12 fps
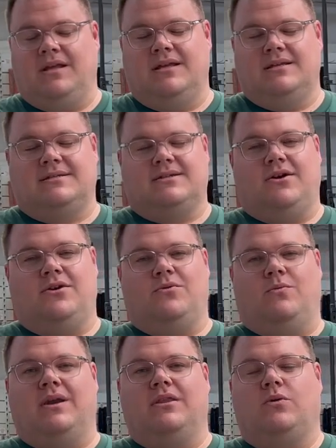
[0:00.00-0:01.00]
So
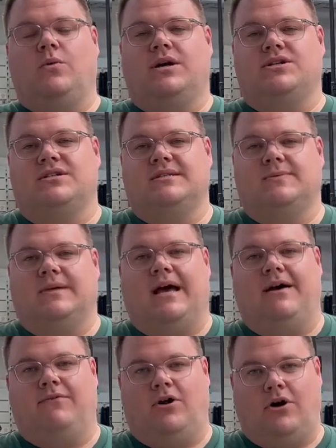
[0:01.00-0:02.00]
one of the questions we
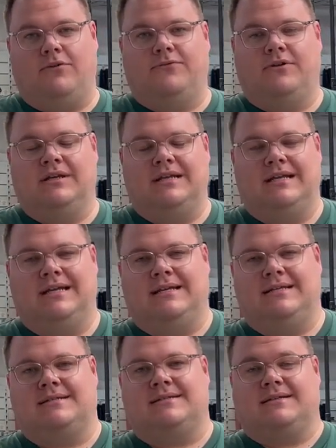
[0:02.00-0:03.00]
have often
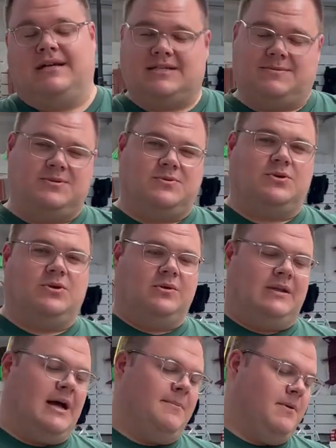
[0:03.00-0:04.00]
is customers will
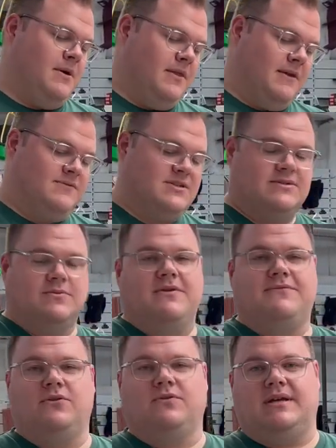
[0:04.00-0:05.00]
call up, they've just
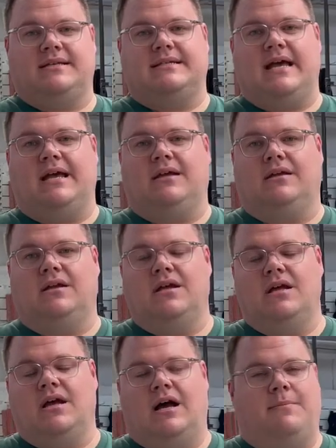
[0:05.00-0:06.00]
refilled their tank,
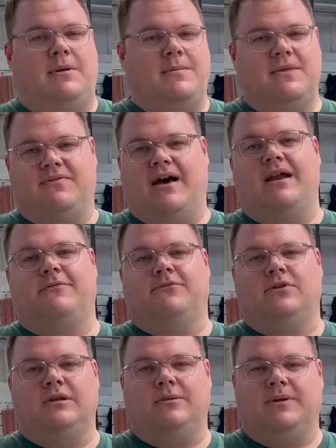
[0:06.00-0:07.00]
maybe they've had it
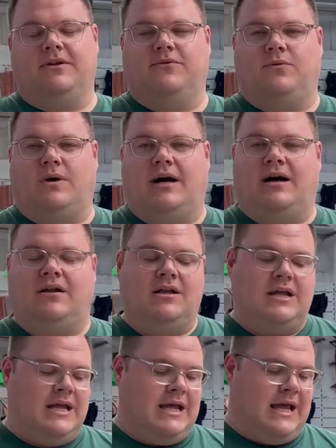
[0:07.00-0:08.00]
for a little bit of a while,
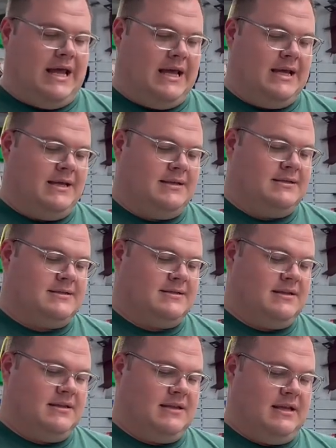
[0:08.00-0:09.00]
and
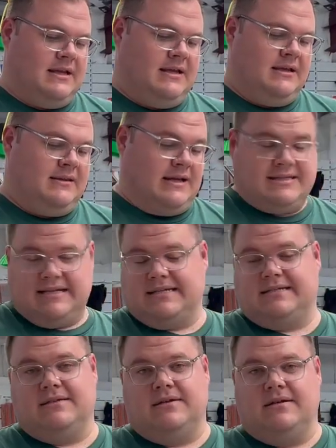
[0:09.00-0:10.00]
they
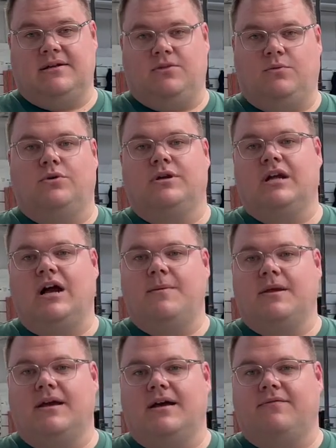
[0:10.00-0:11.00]
test the water
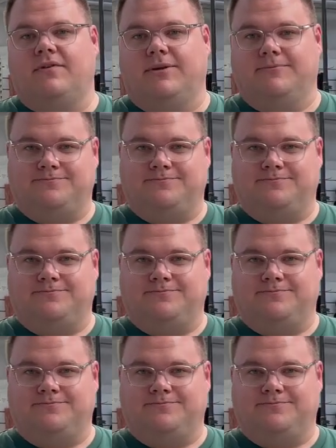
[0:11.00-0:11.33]
coming out of it